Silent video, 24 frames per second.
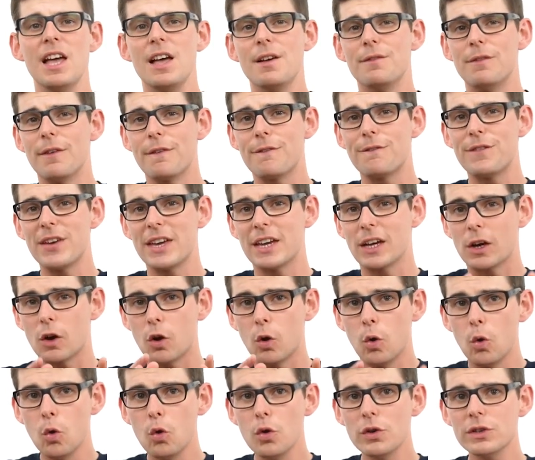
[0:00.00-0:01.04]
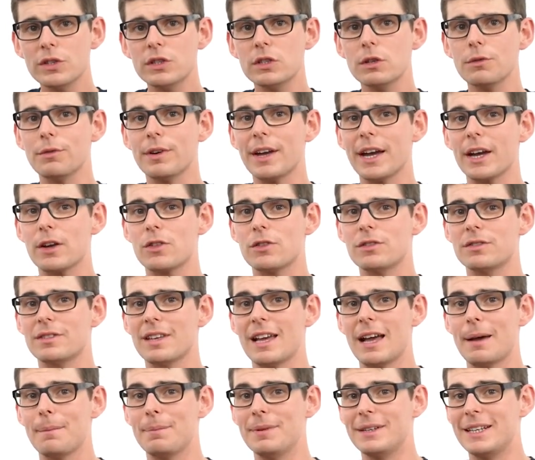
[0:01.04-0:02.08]
The thing causing the reaction to
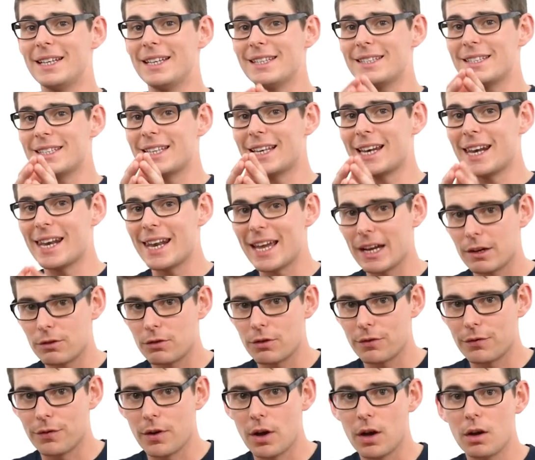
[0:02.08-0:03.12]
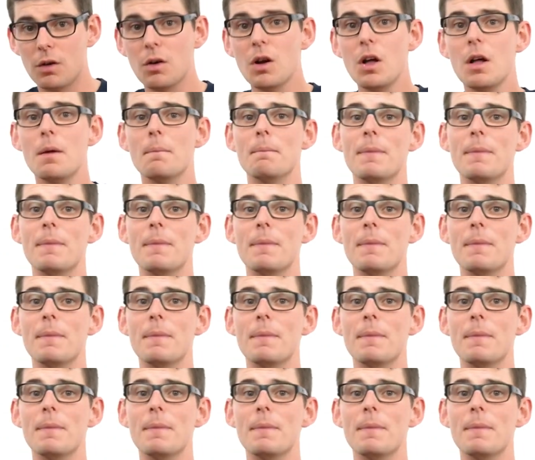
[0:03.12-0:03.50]
happen is an electrophile,